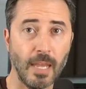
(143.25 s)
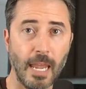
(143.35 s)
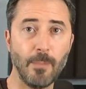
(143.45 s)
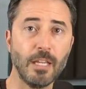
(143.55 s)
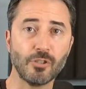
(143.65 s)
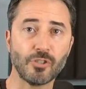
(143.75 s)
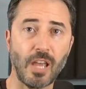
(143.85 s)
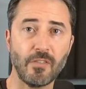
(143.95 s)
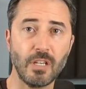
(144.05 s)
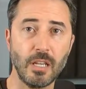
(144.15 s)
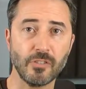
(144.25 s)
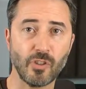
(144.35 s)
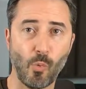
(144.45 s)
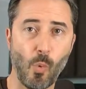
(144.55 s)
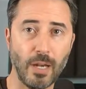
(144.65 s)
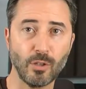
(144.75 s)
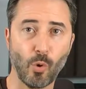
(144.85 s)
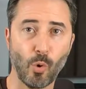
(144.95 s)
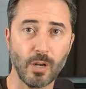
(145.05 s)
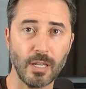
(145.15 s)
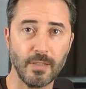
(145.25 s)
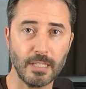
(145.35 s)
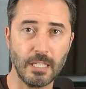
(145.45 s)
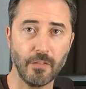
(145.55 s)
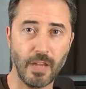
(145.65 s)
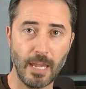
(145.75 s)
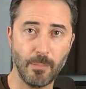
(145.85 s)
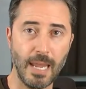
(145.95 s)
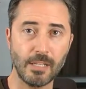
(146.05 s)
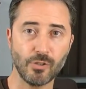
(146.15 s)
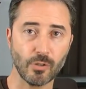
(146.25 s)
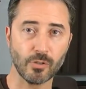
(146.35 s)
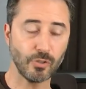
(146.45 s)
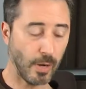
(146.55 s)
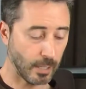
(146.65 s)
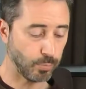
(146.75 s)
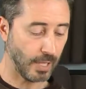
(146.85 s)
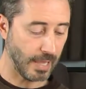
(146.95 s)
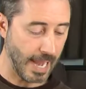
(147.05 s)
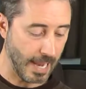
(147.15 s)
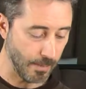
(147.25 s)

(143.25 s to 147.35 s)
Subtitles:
A major 7 is the 1 chord in the key of A major, so I could play the A